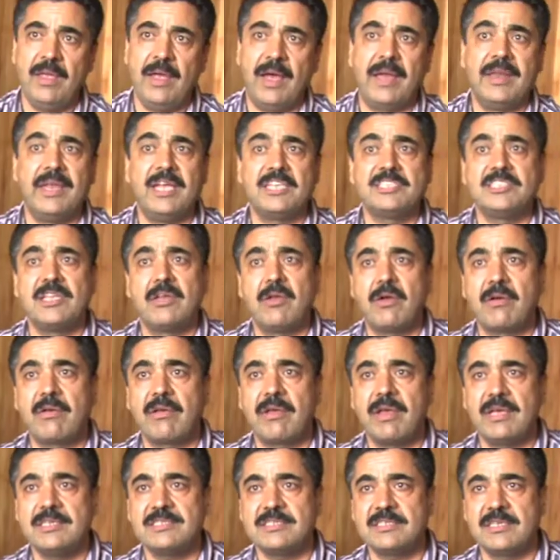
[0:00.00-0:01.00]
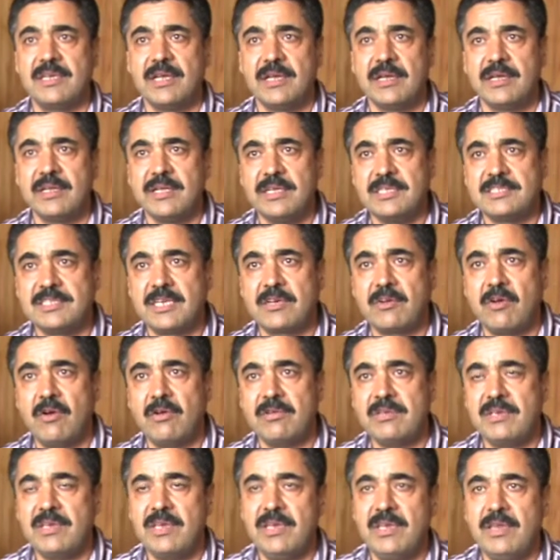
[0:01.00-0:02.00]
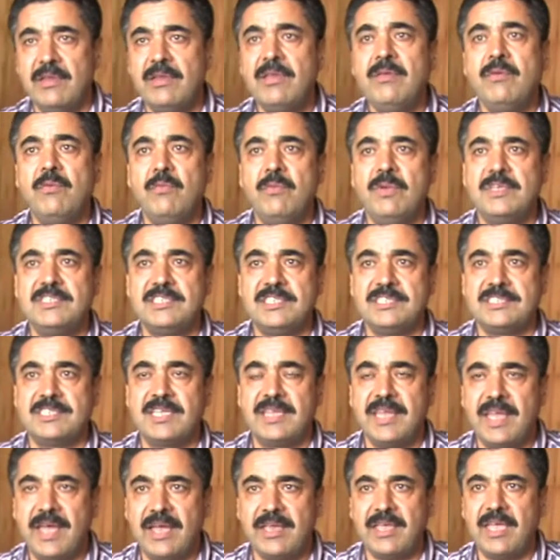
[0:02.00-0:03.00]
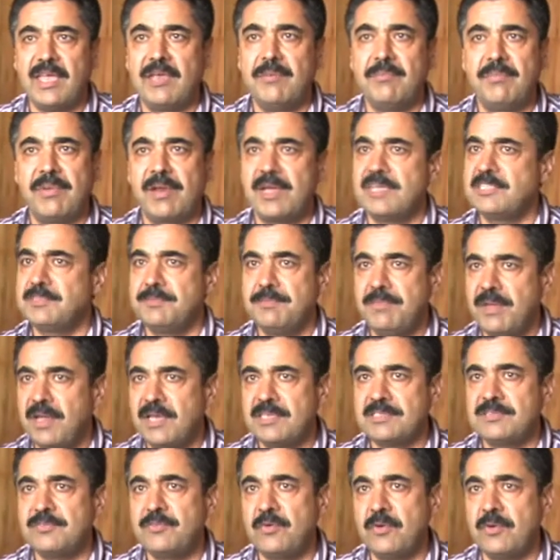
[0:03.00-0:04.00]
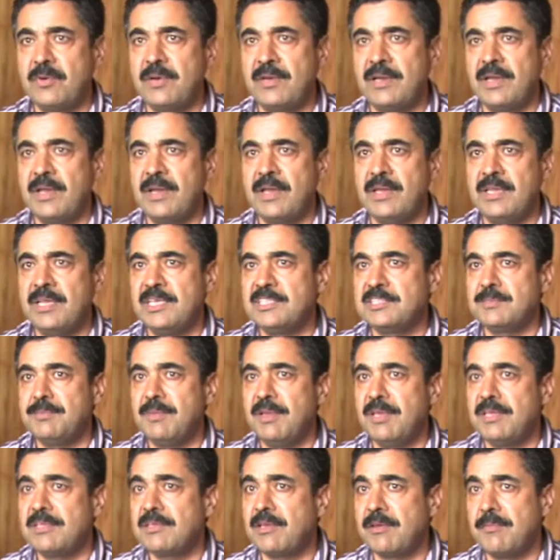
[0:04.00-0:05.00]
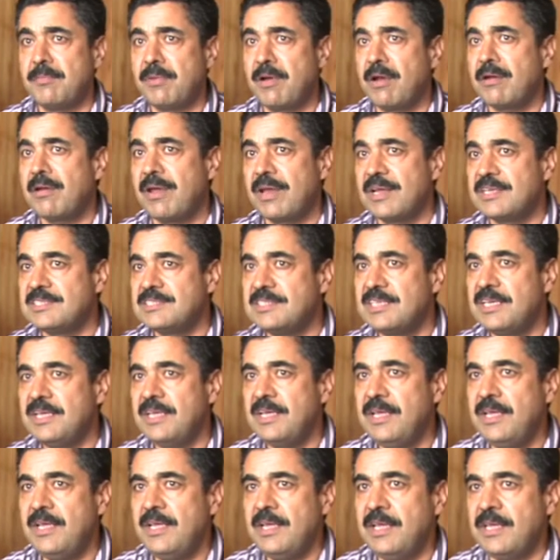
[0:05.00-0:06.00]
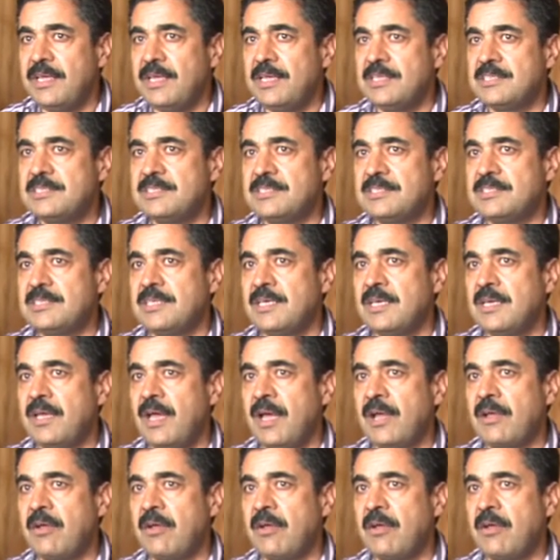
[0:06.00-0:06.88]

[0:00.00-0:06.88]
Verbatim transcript: a national orchestra. It's a country which is lacking brass bands for uh, its military barracks. It's uh, a